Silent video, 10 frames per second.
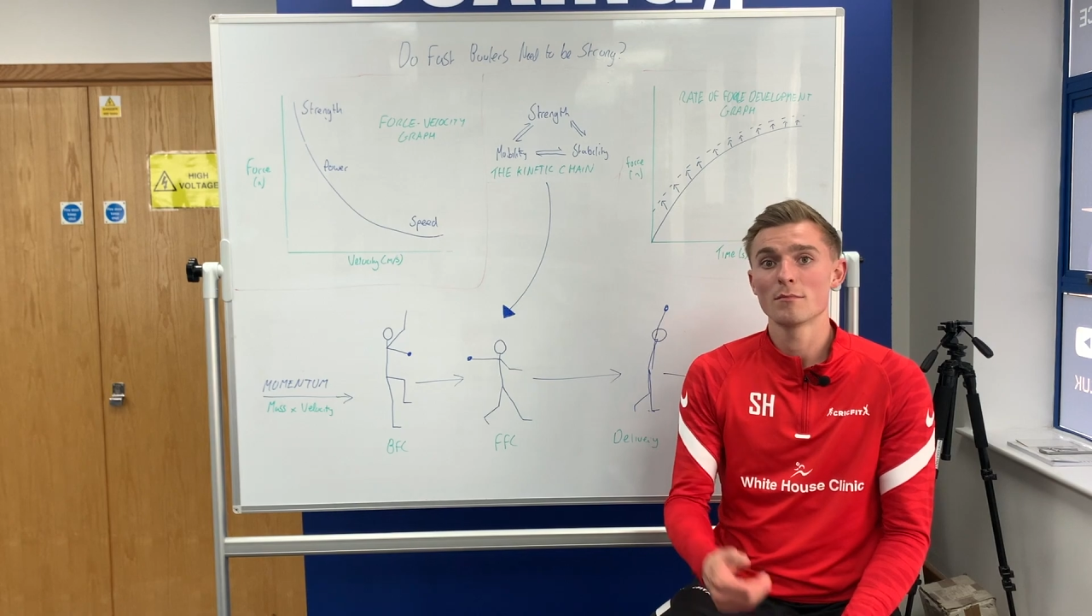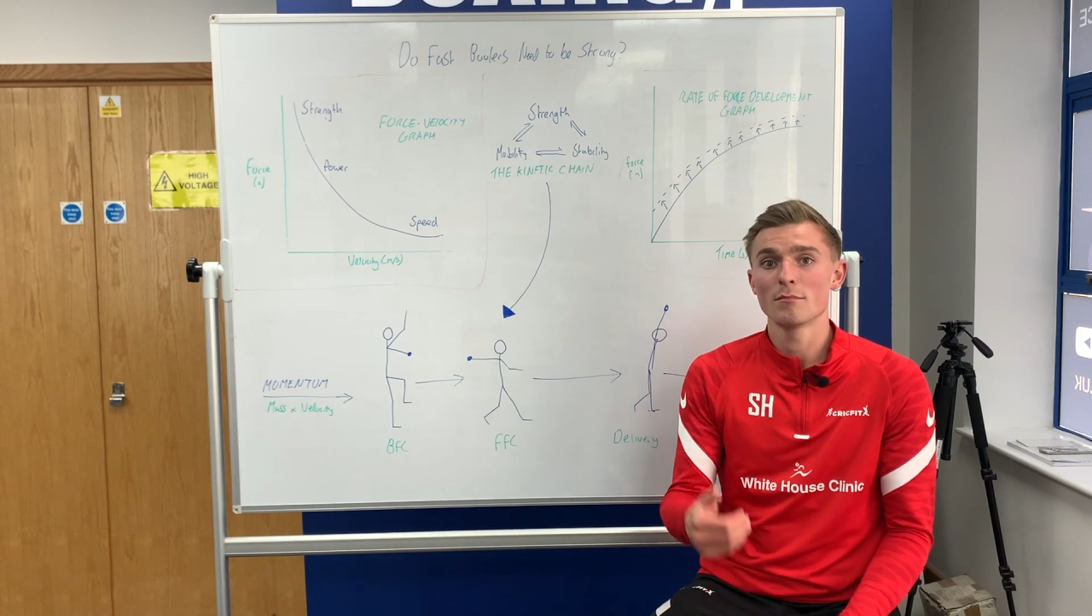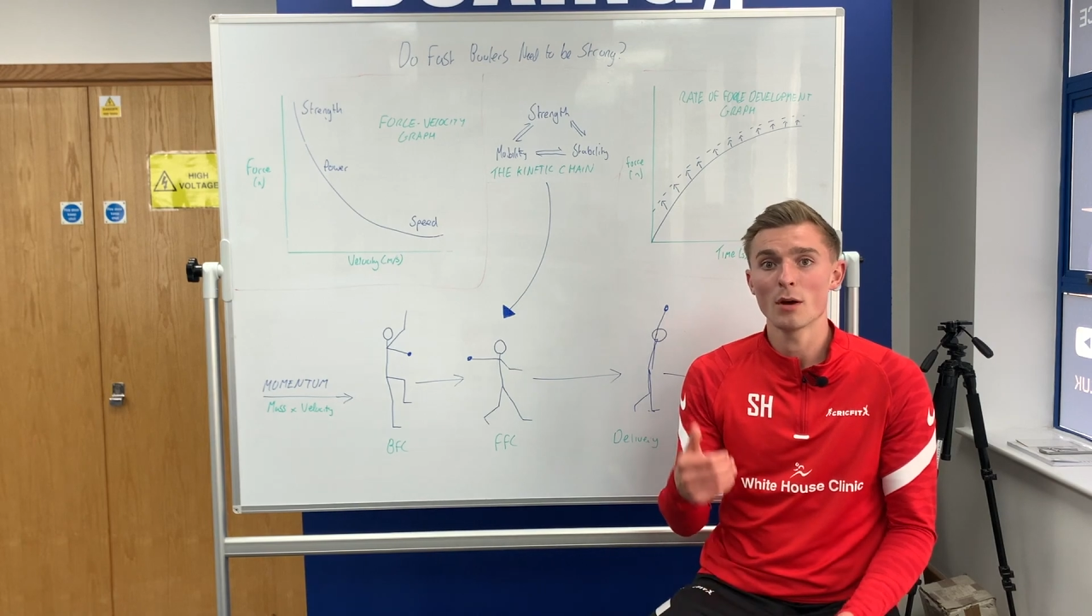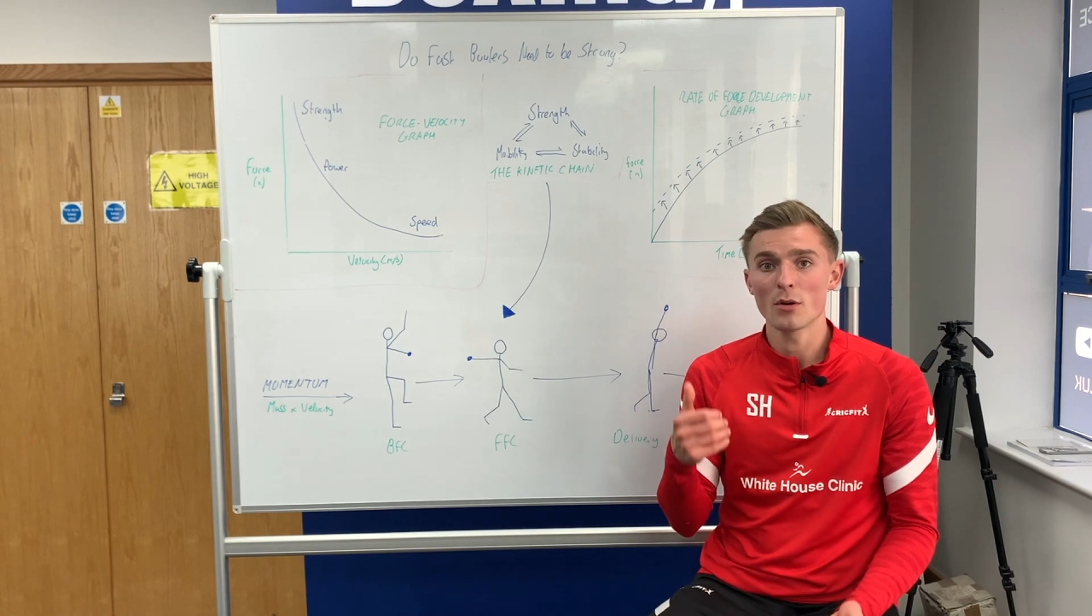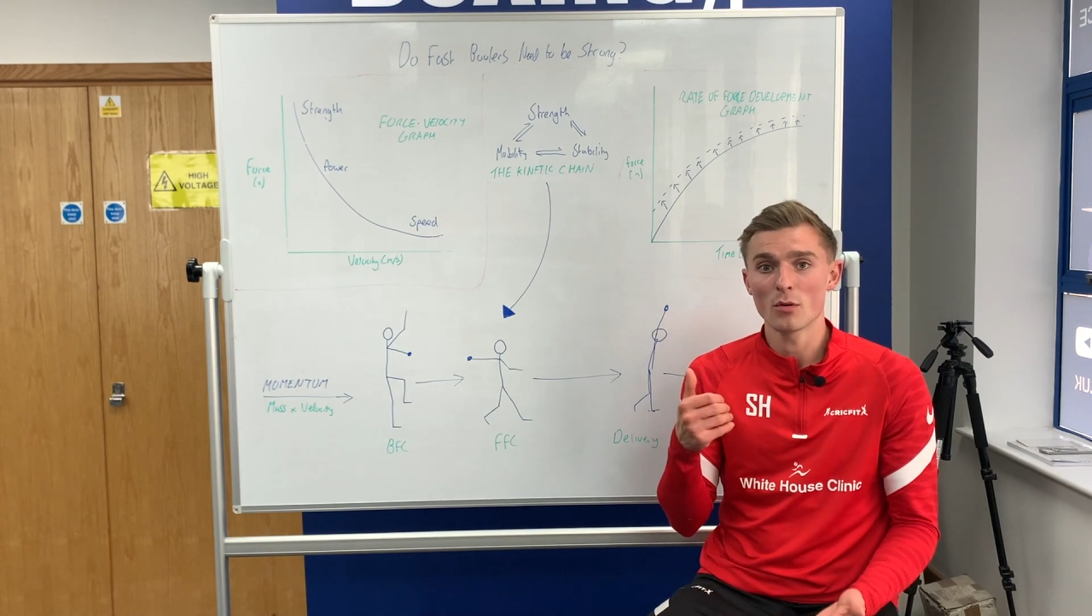
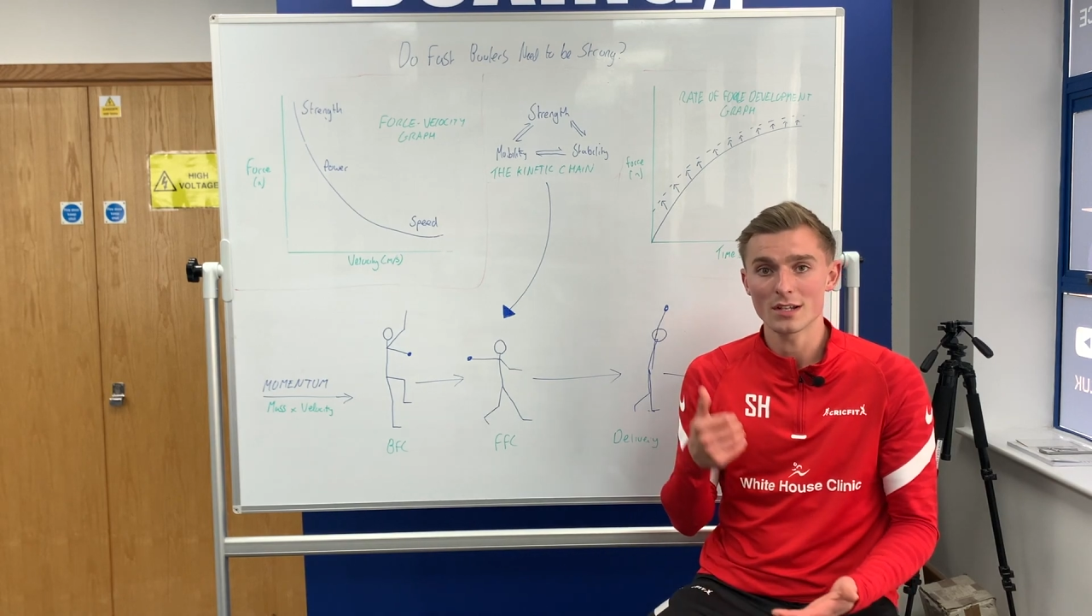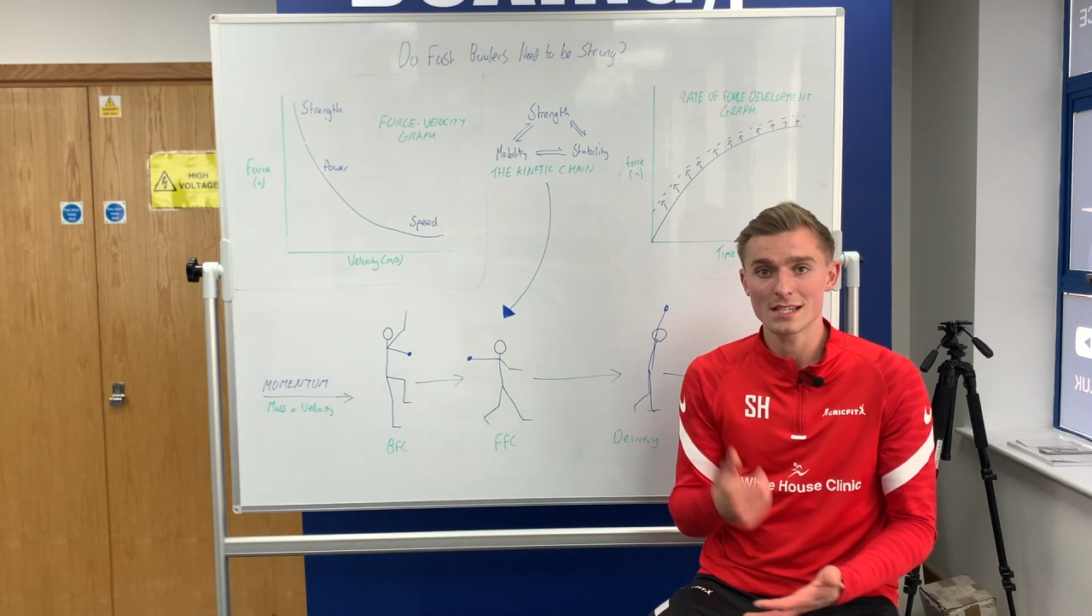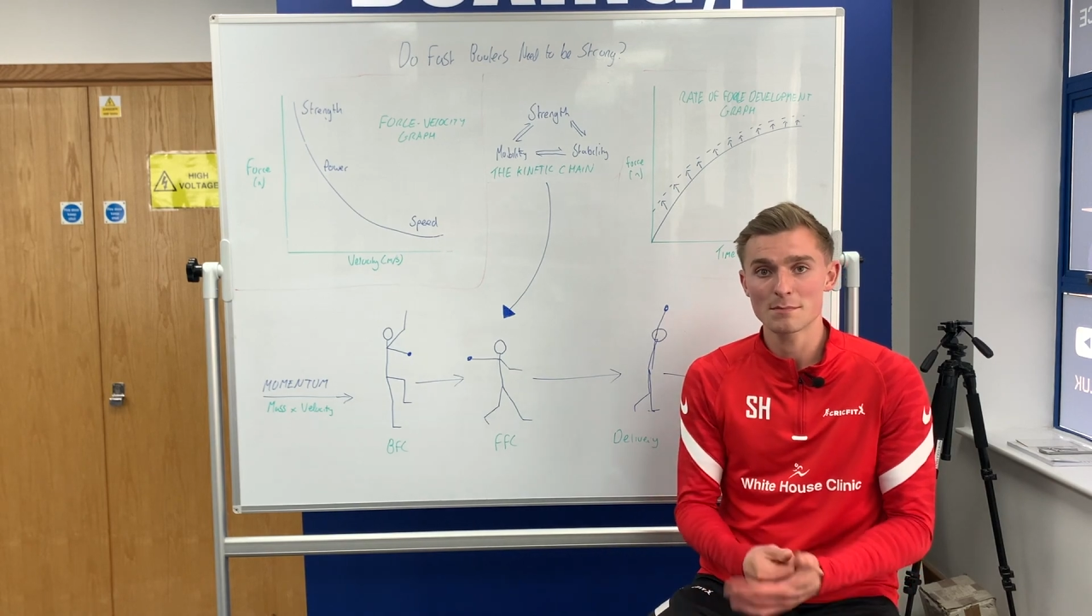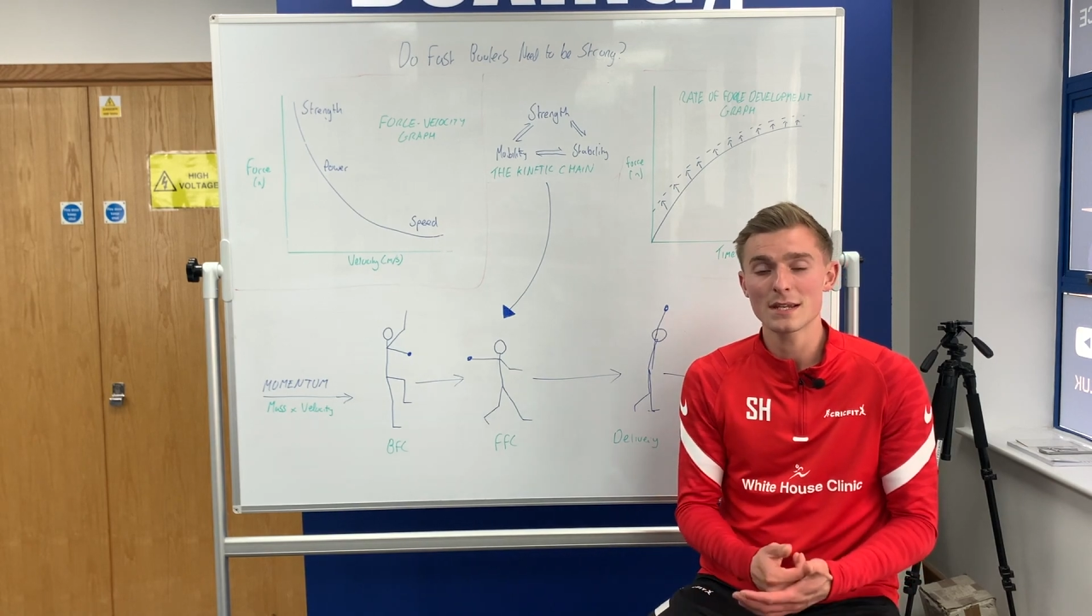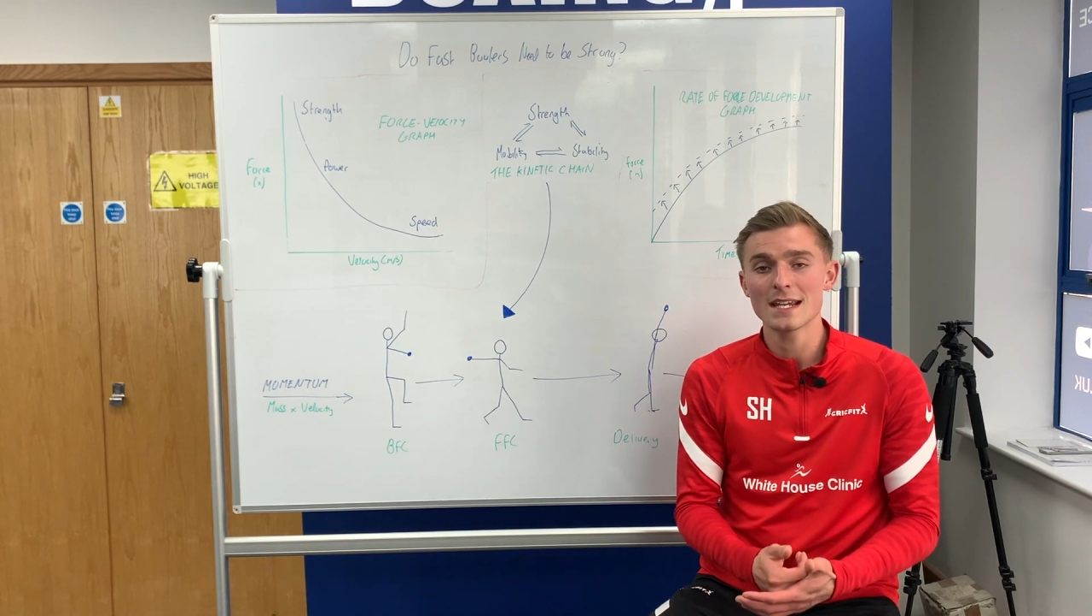but we want
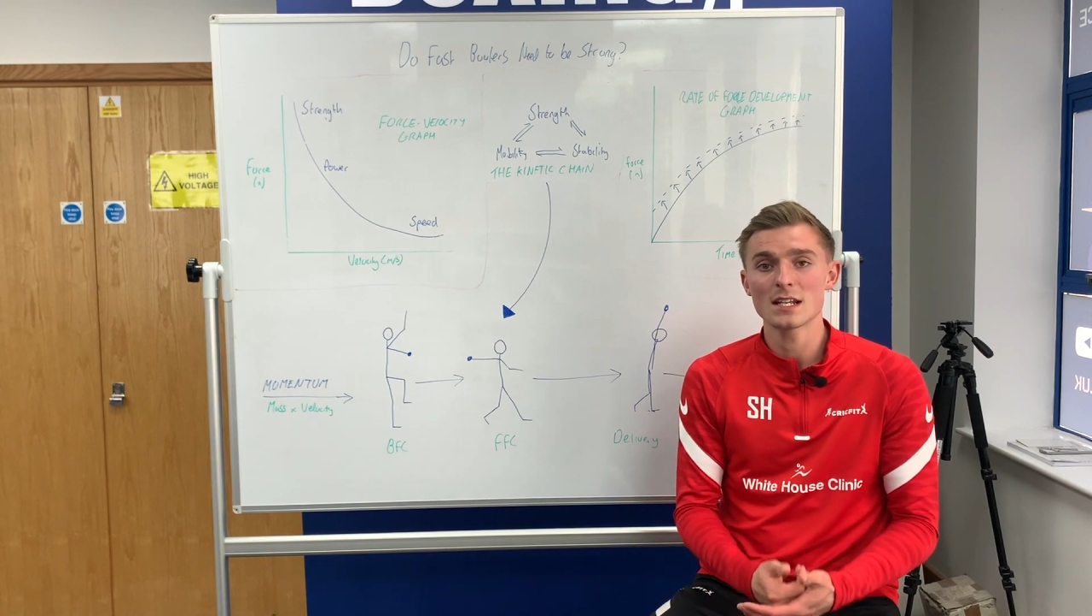speed